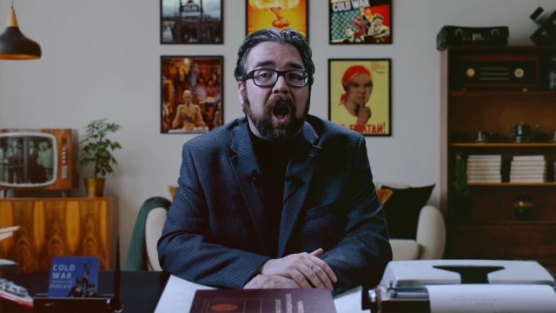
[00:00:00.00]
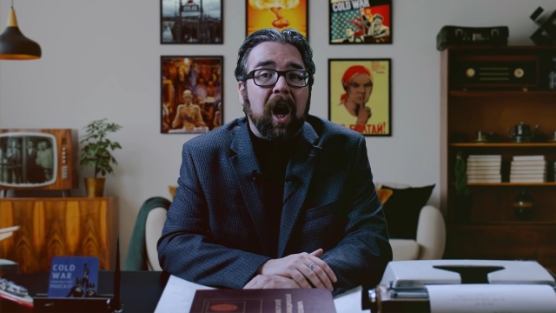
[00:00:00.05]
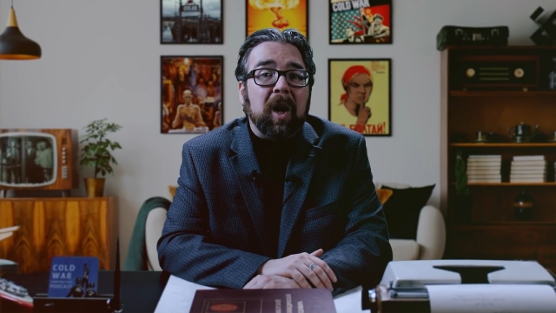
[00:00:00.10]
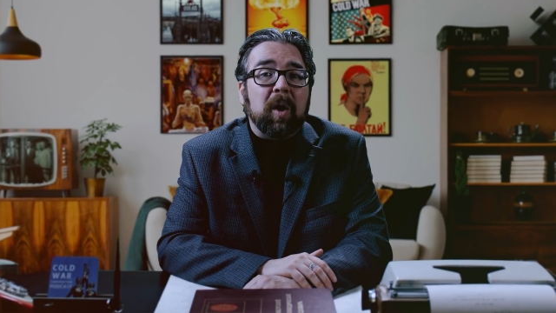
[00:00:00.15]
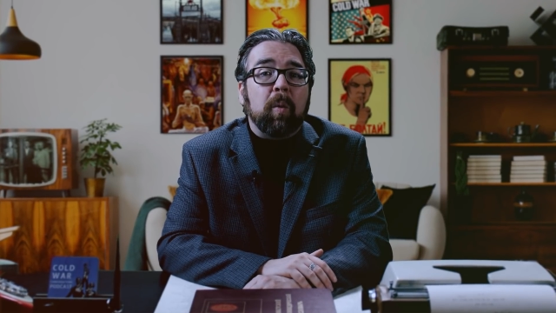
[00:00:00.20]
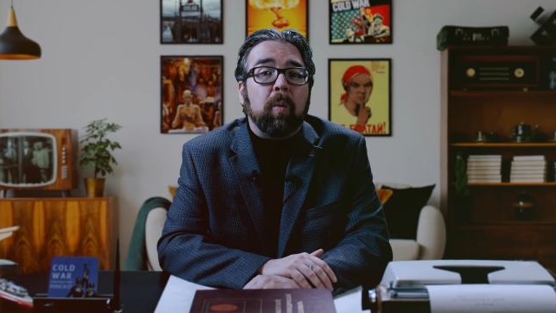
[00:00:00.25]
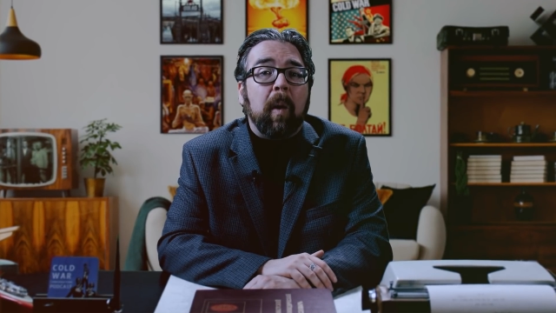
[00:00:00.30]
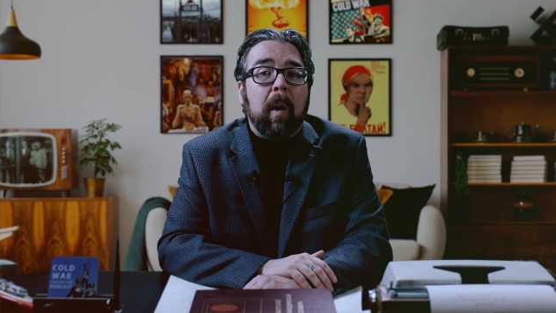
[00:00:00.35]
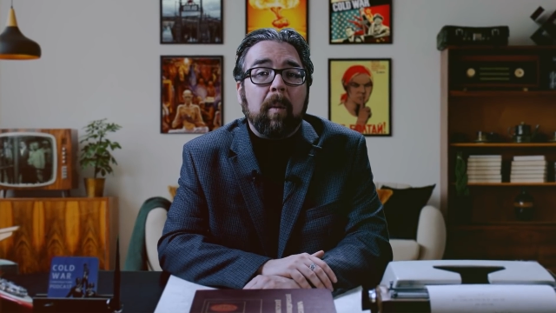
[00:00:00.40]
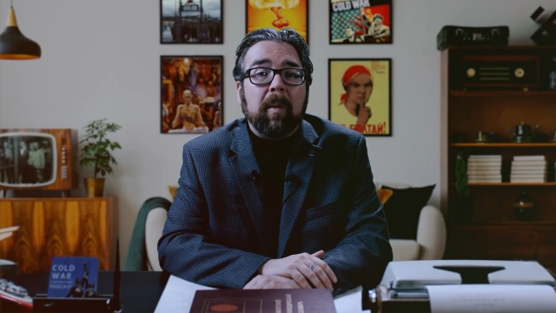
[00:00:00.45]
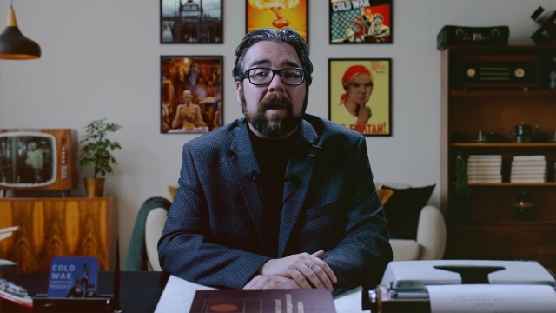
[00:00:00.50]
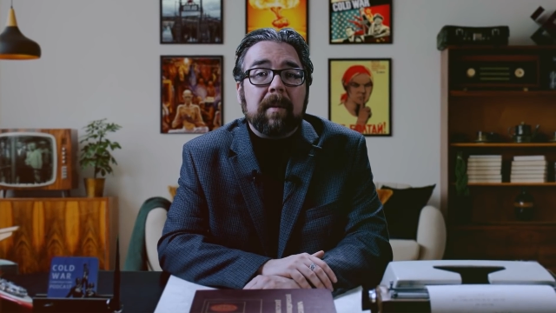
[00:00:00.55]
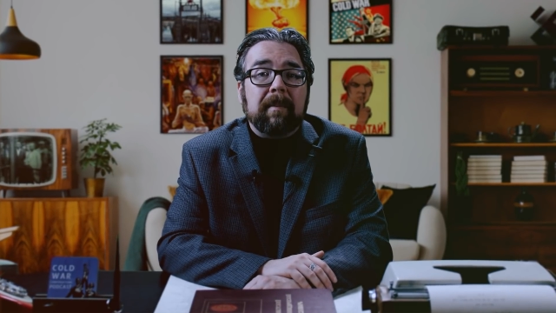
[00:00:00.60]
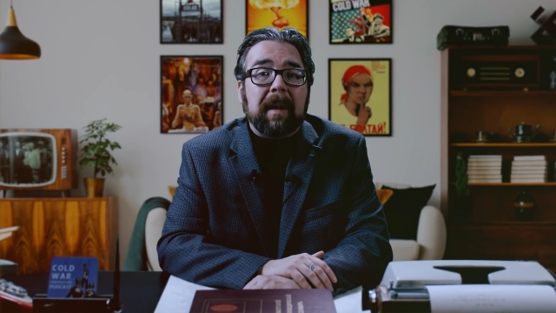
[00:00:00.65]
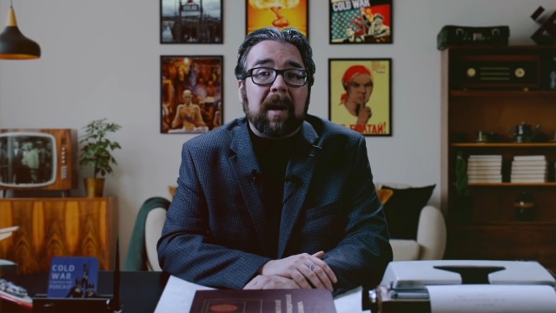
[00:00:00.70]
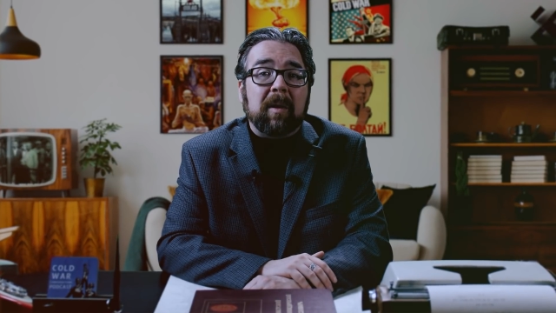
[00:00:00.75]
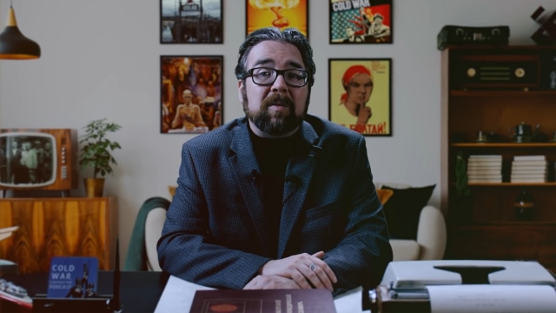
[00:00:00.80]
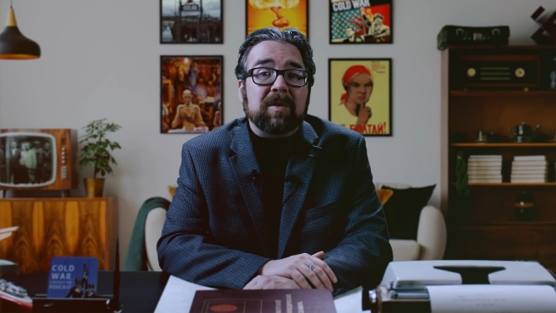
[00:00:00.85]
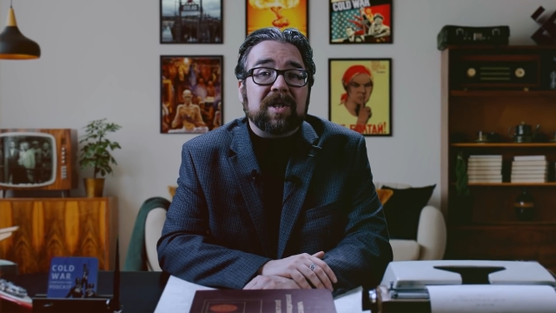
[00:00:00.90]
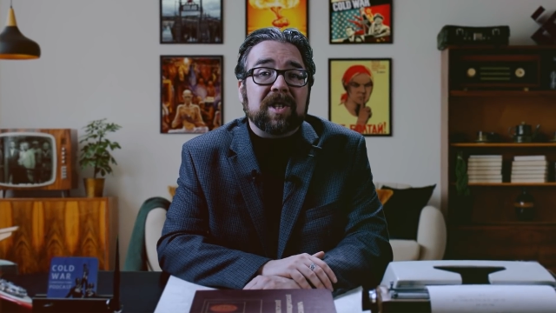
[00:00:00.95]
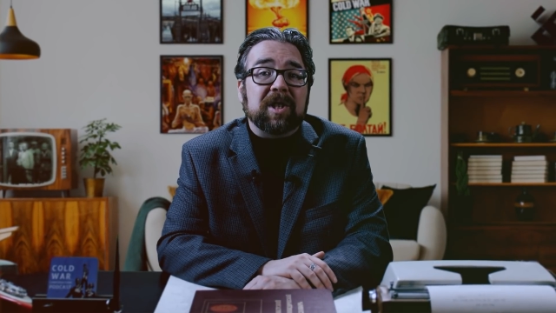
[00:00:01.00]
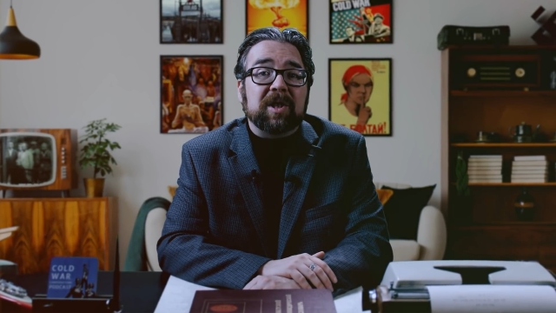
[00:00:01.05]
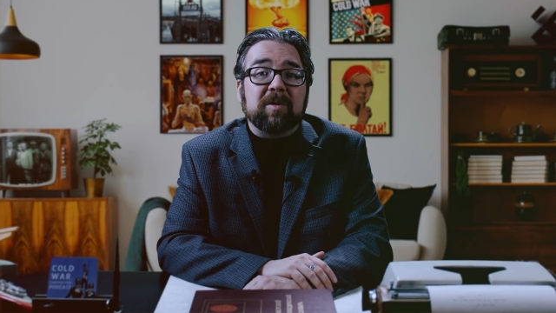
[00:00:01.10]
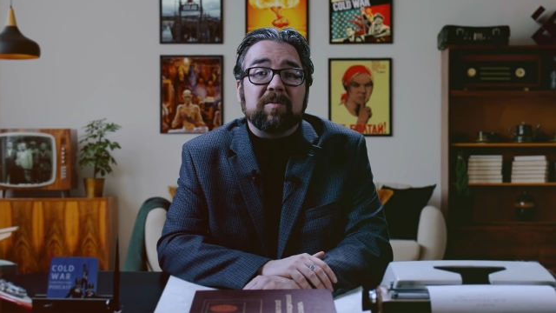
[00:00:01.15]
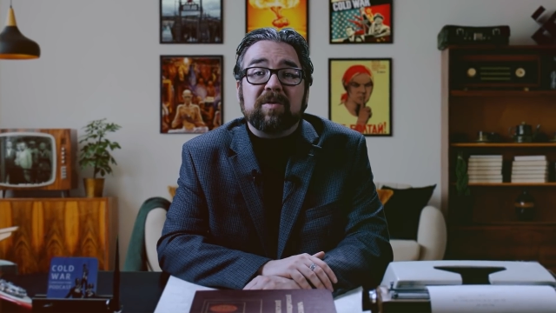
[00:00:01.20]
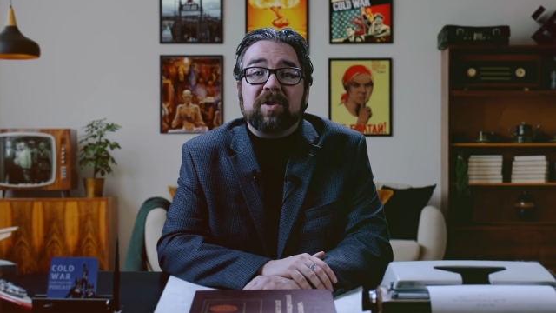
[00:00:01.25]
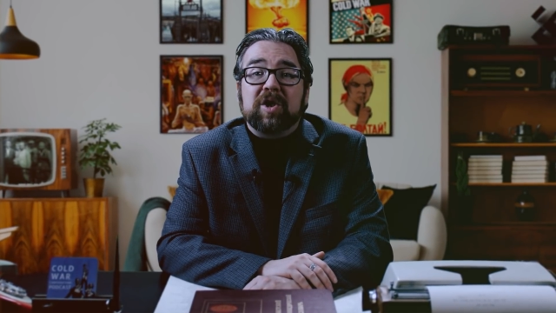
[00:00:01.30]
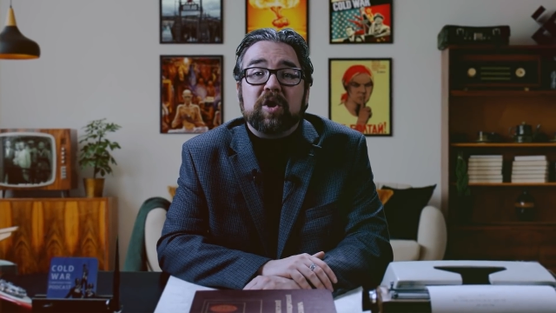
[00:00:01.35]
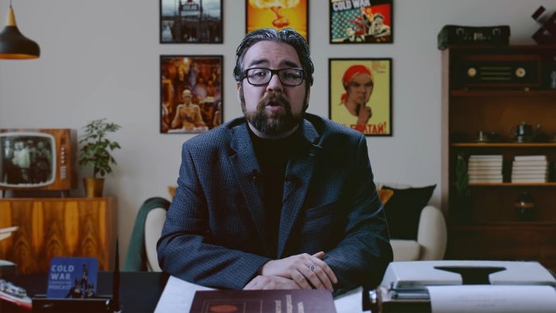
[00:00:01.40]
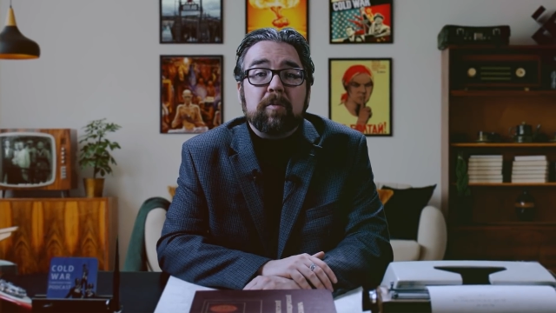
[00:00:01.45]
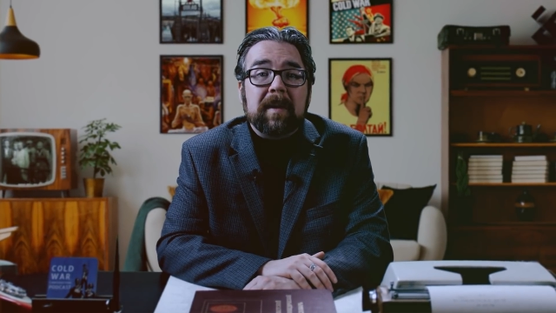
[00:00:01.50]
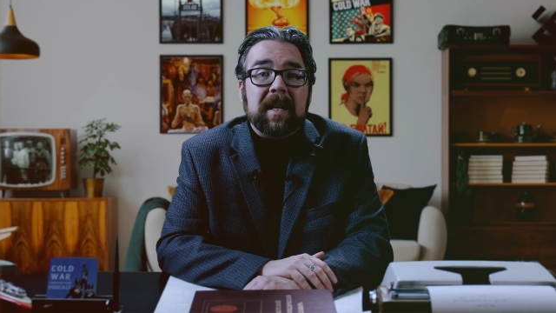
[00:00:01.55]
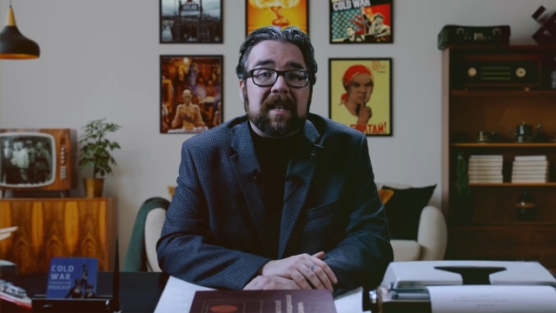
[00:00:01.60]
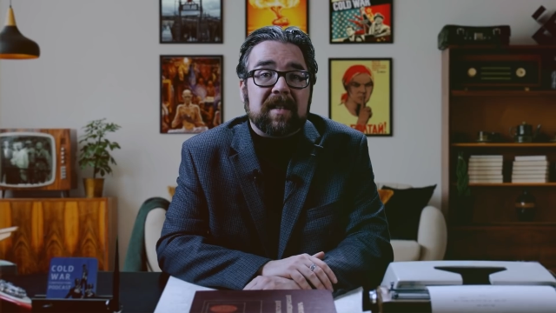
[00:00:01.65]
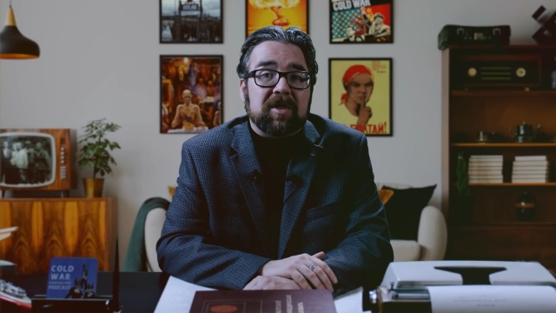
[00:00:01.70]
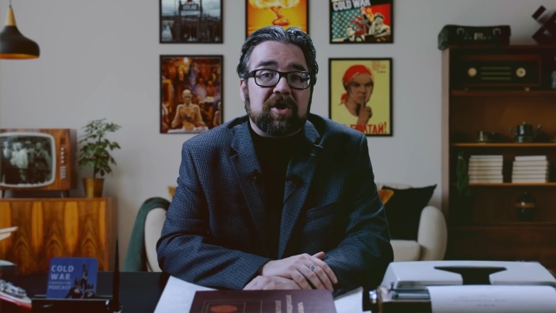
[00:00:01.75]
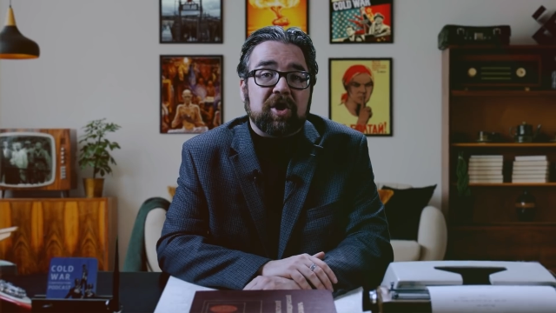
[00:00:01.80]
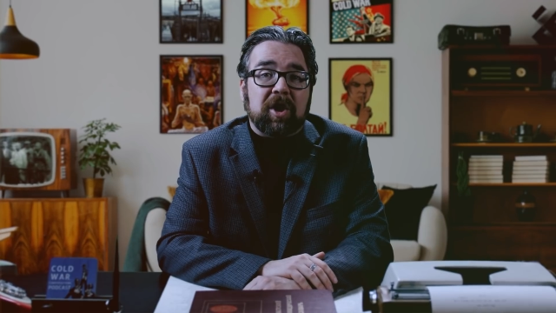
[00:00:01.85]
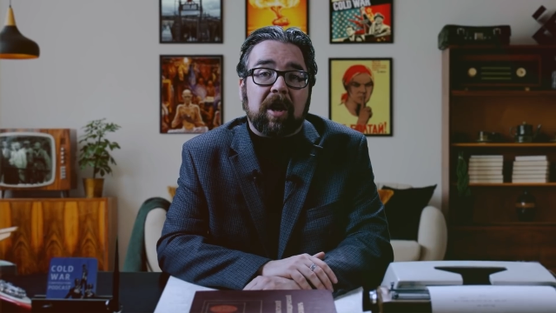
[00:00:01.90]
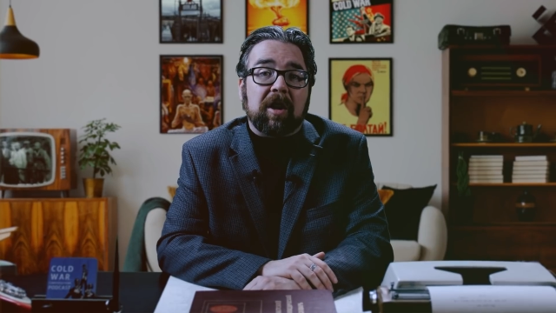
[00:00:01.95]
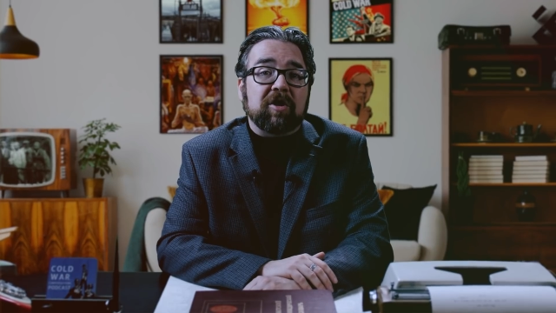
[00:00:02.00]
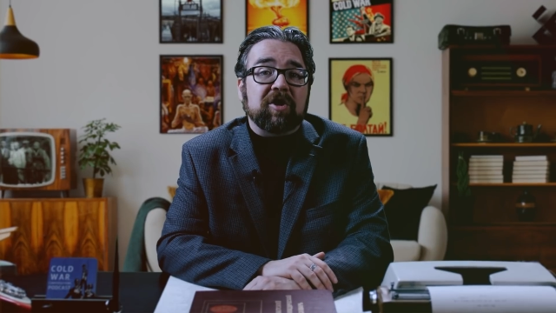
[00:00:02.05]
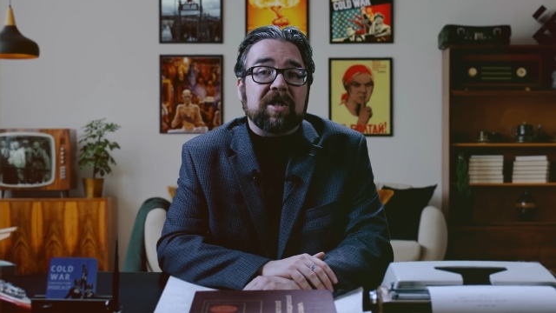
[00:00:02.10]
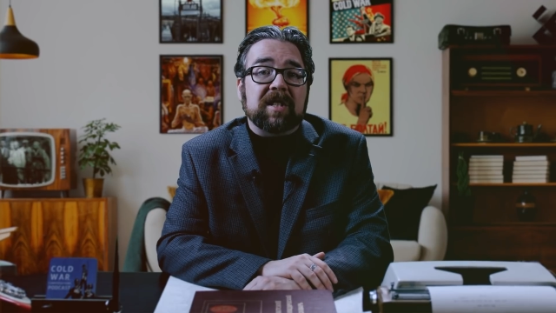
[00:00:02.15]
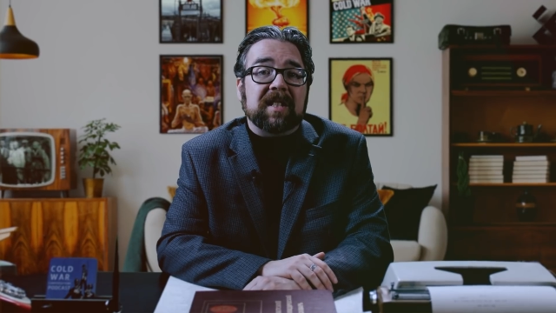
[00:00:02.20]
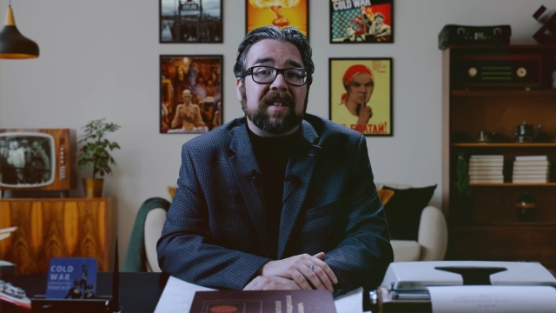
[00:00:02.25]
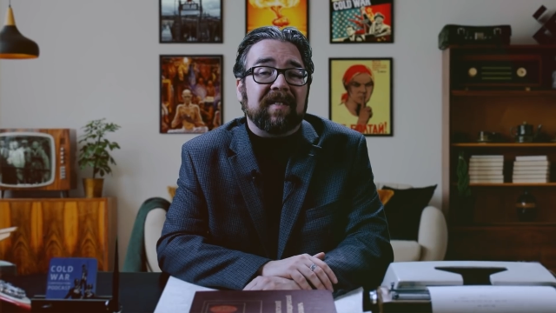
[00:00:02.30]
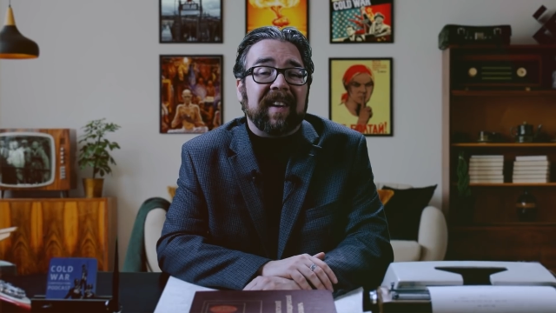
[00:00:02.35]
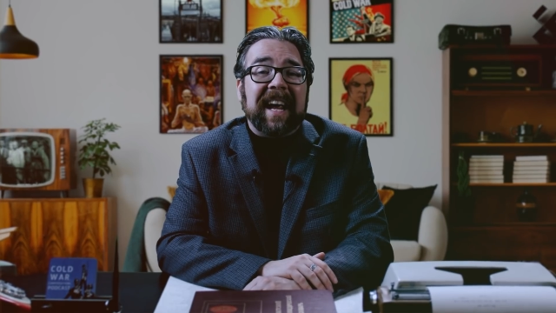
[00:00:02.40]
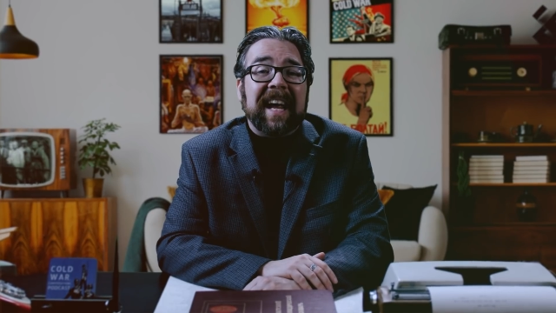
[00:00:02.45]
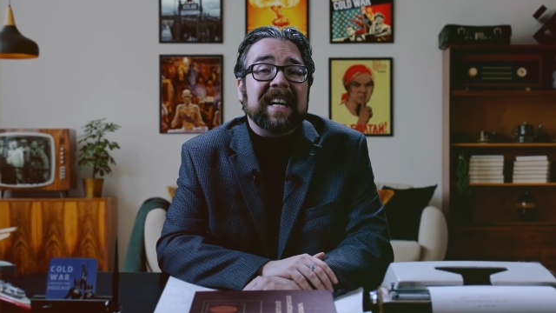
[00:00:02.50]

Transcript: on what would amount to dubious charges of